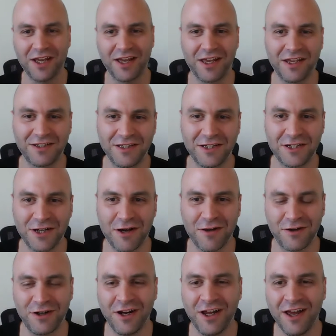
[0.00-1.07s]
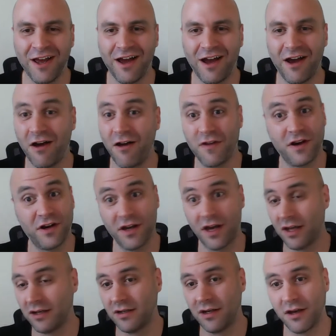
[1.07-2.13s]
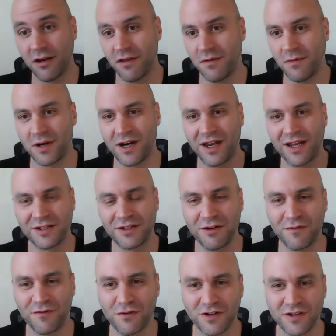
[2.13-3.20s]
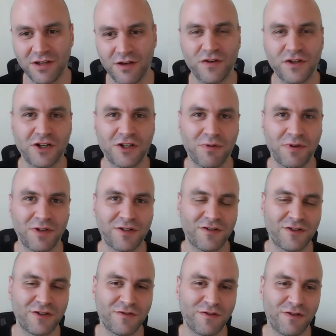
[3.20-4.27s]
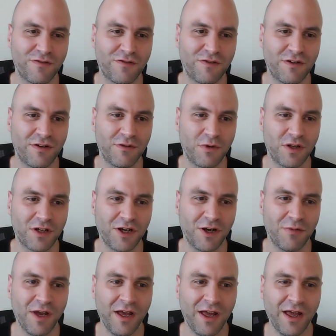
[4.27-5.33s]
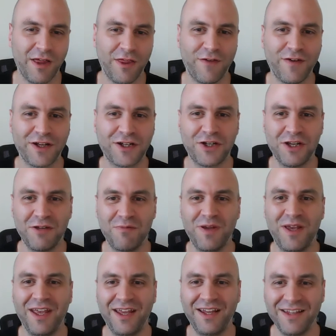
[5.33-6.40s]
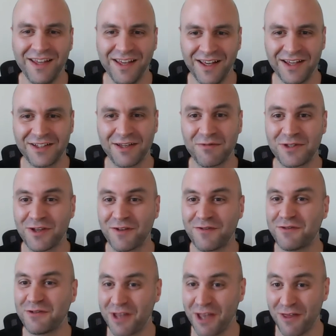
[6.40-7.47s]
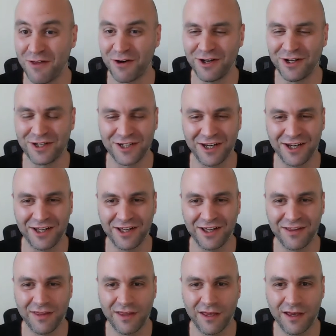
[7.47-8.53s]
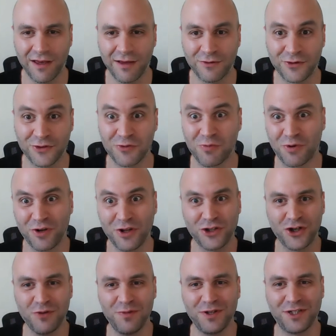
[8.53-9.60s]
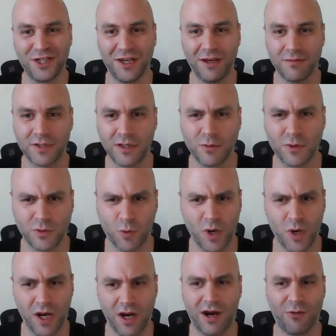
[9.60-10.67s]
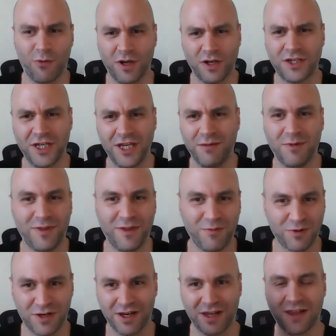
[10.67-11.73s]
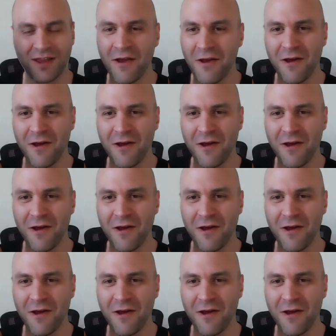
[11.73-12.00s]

against each other, none of them are actually, of course, official sponsors for the World Cup. They've actually made some stuff together in China to support a German team. So it was "We are one team," and they put like